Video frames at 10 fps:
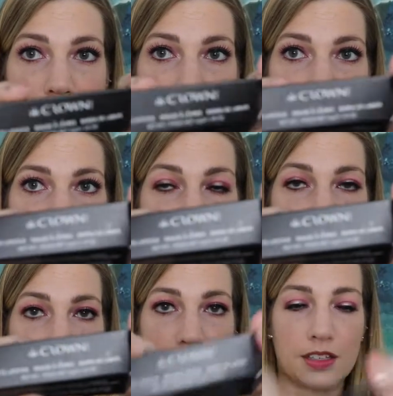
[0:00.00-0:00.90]
looked like
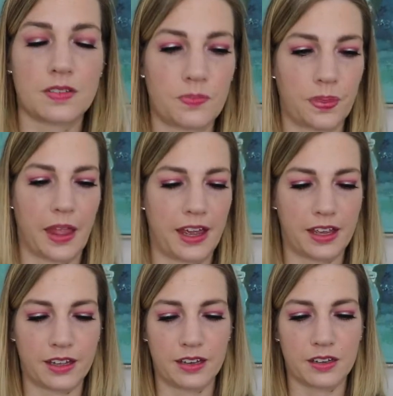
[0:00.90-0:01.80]
this,
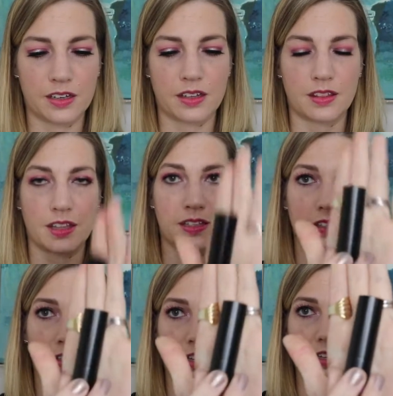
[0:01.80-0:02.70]
and
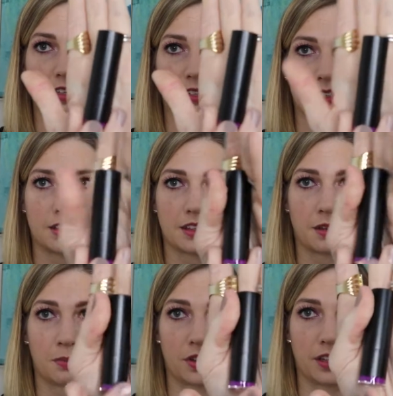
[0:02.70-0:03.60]
this is the
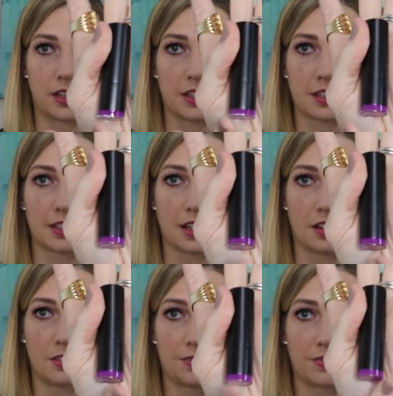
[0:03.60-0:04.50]
bullet
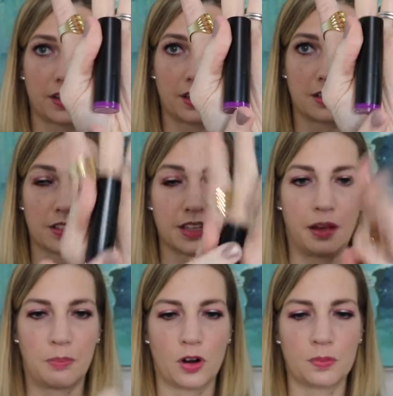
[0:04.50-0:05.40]
itself, and it's
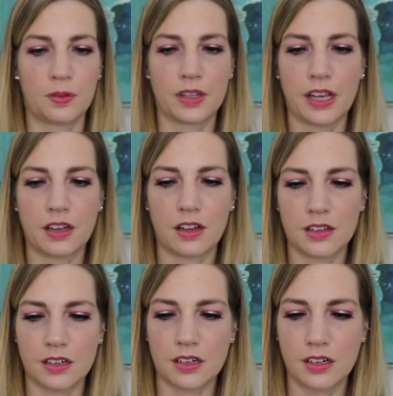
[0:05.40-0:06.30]
a purpley
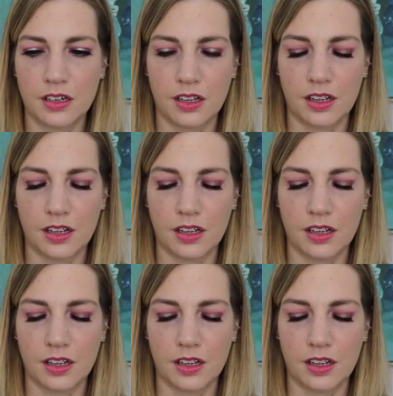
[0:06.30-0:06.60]
color.